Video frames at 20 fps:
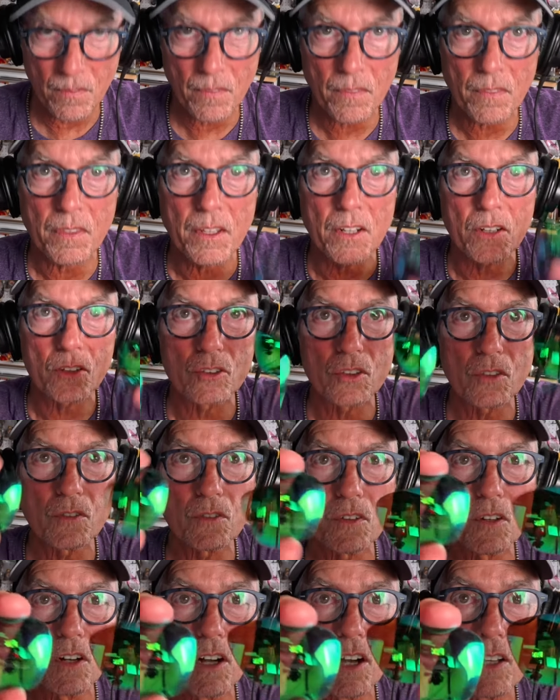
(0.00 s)
there's the
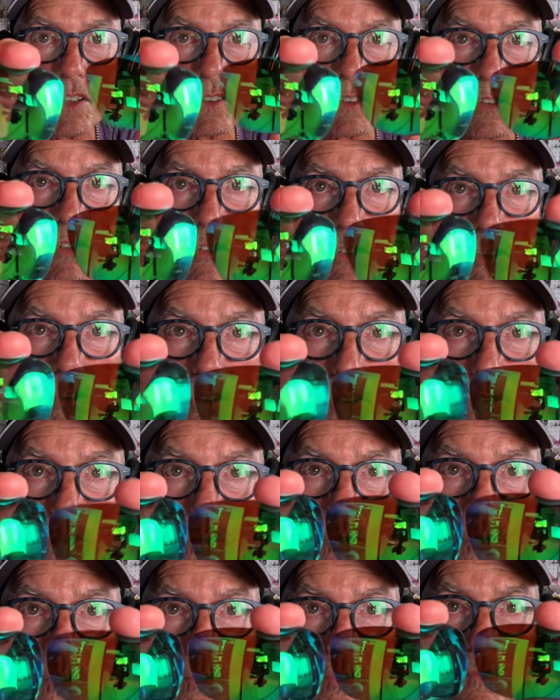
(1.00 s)
fronts.
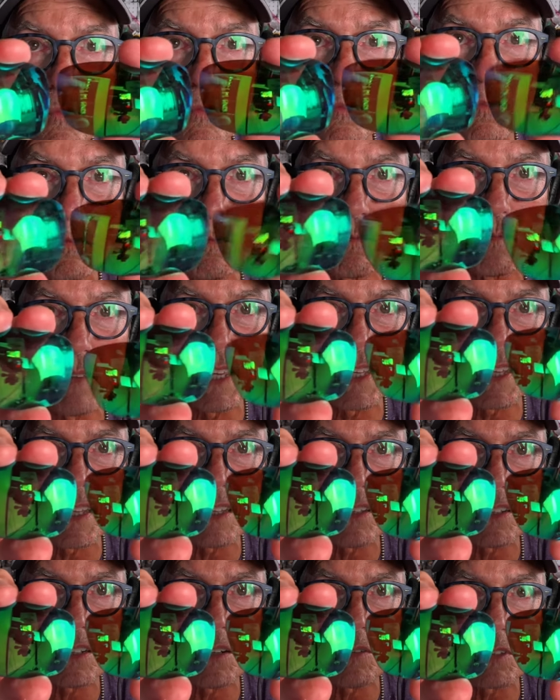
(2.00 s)
Ooh, man, they
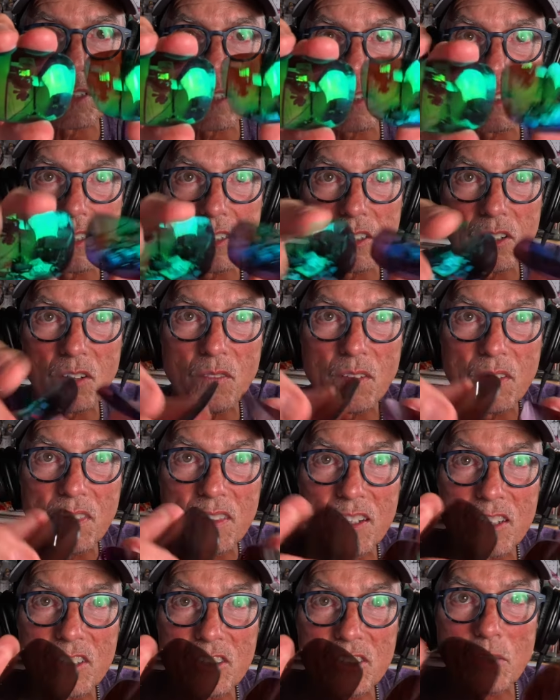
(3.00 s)
look almost identical. But there's the